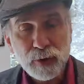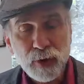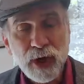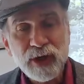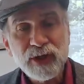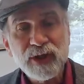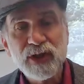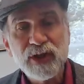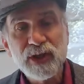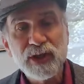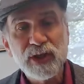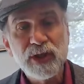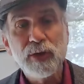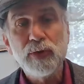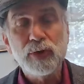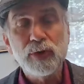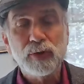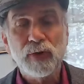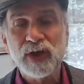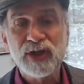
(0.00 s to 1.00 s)
trust is
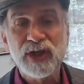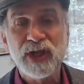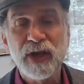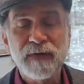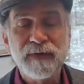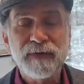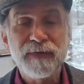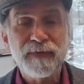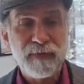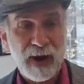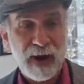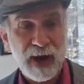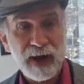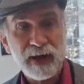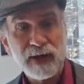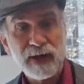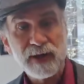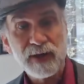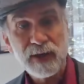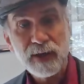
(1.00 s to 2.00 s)
you trusting a
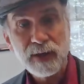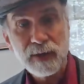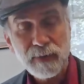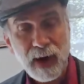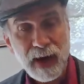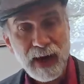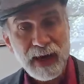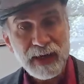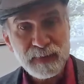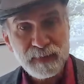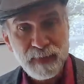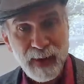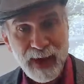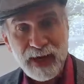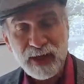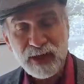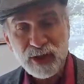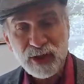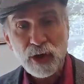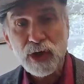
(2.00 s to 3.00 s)
friend, right? It's
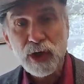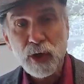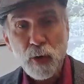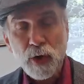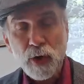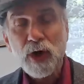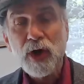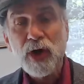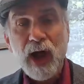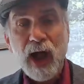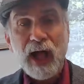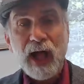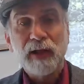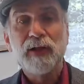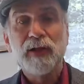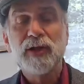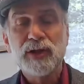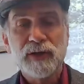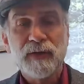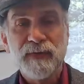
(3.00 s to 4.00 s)
based on your
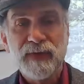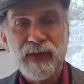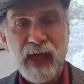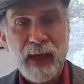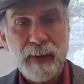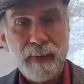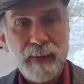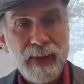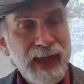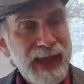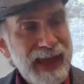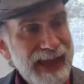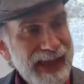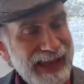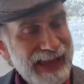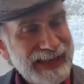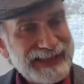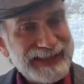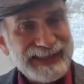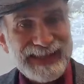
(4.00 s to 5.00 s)
knowledge of them.
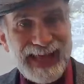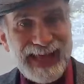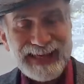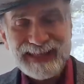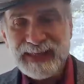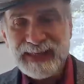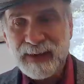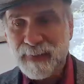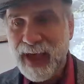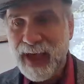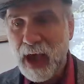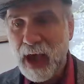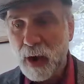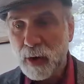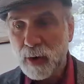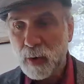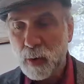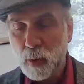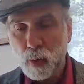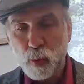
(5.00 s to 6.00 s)
It's less
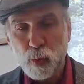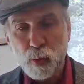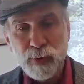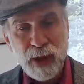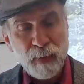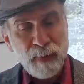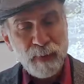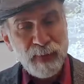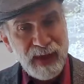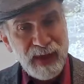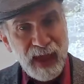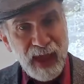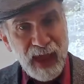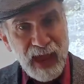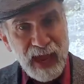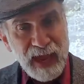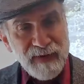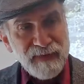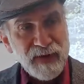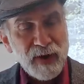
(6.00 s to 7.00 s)
about their
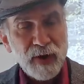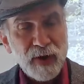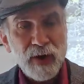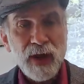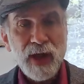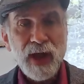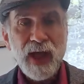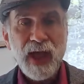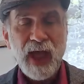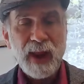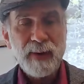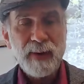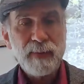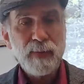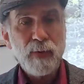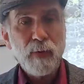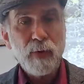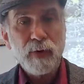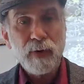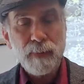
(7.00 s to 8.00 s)
behavior and
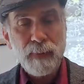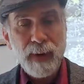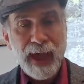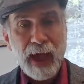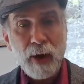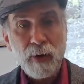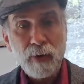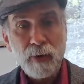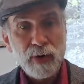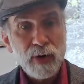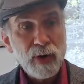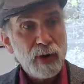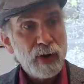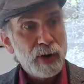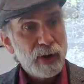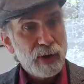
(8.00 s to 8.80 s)
more about